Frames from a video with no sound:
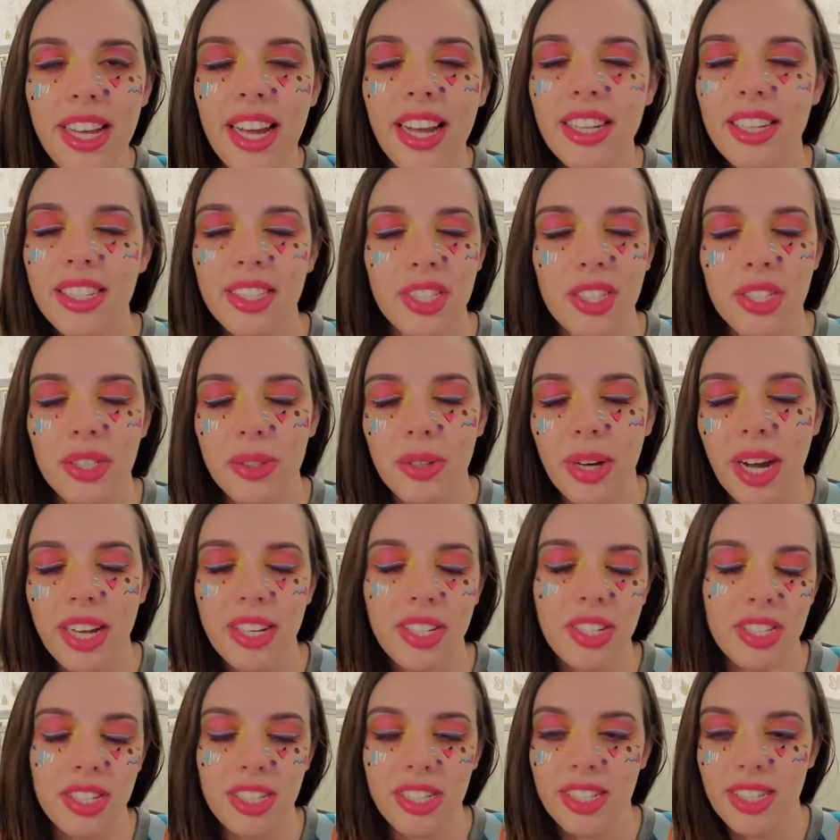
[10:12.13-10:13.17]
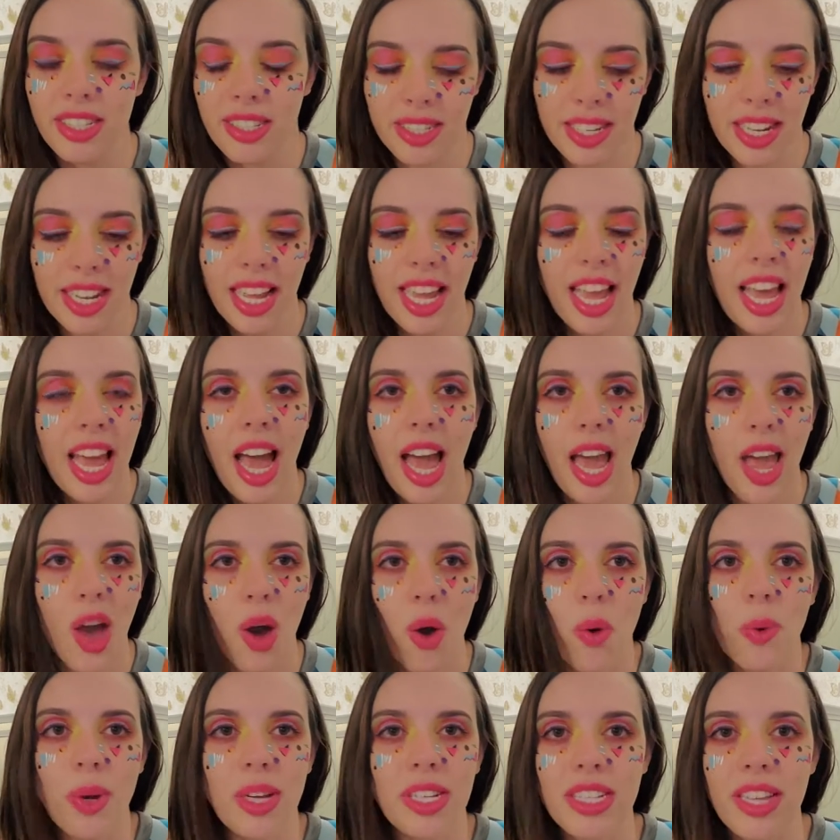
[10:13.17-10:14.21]
I do. I just, I
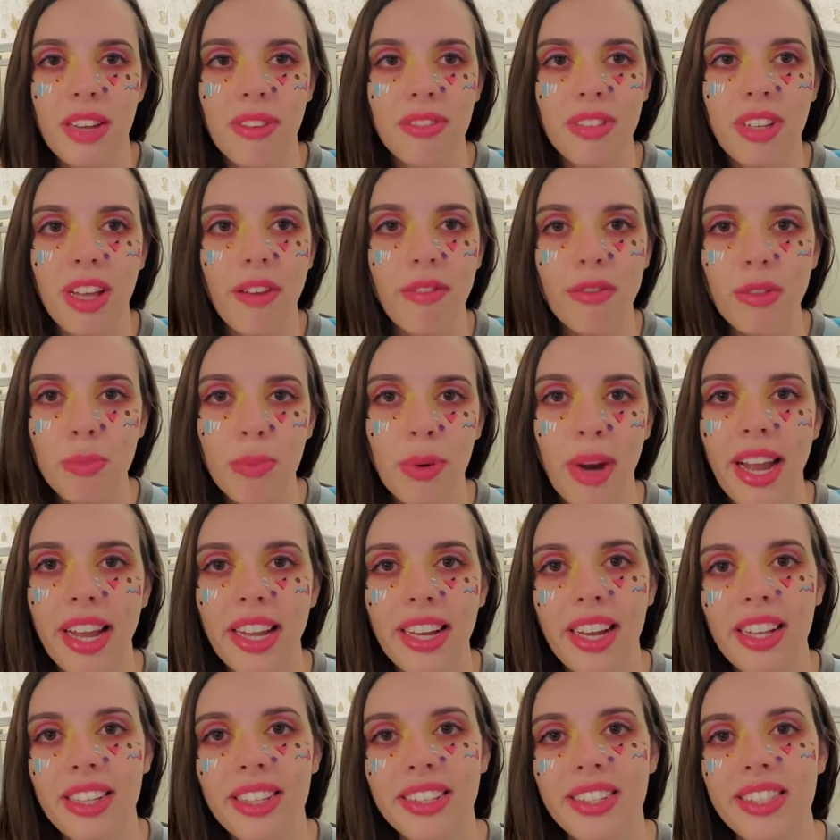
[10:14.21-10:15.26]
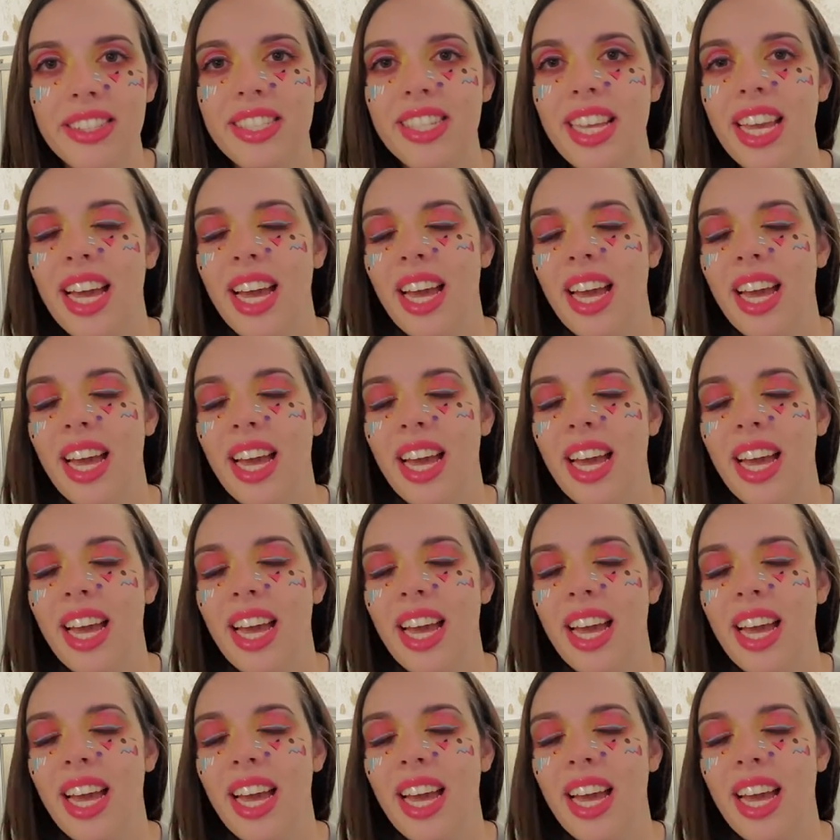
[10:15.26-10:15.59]
always have loved bright colors.